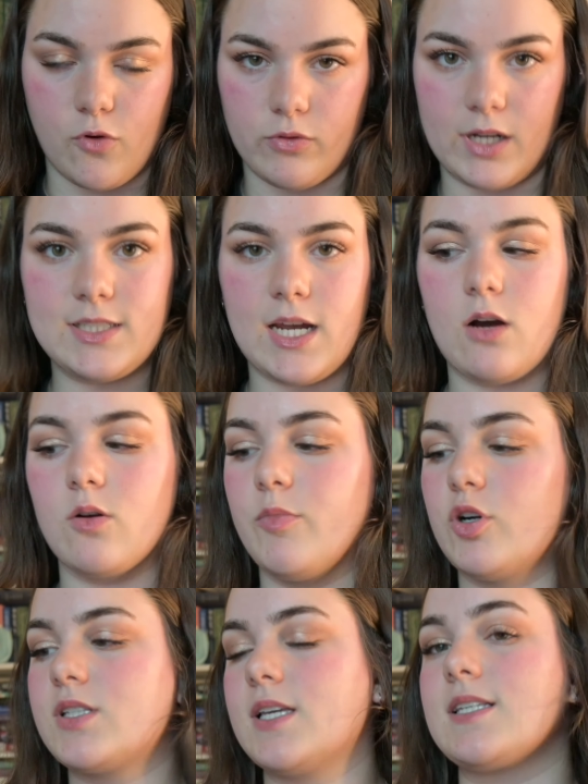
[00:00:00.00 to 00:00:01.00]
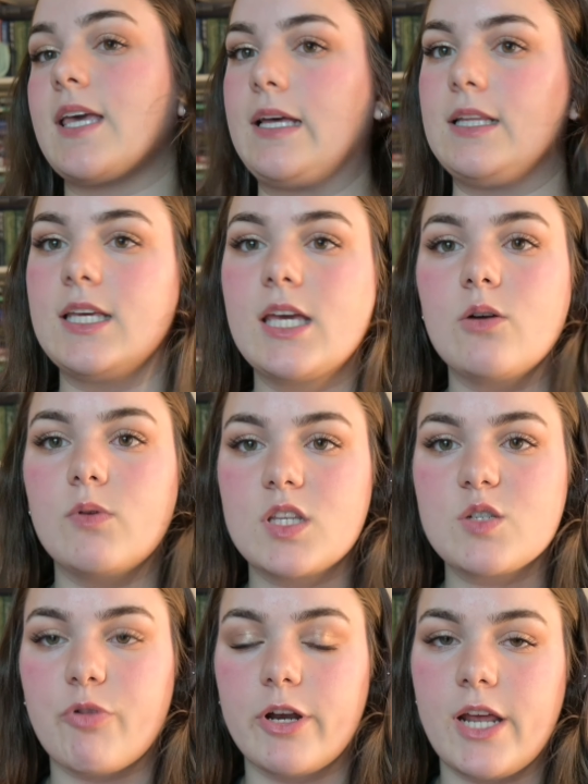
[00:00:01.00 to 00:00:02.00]
Red Tower Books is killing it with the
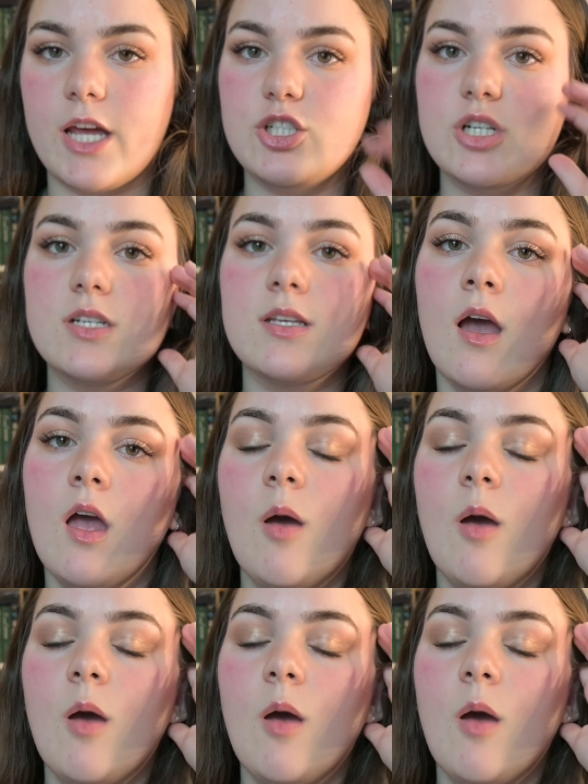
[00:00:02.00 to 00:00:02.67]
sprayed edges,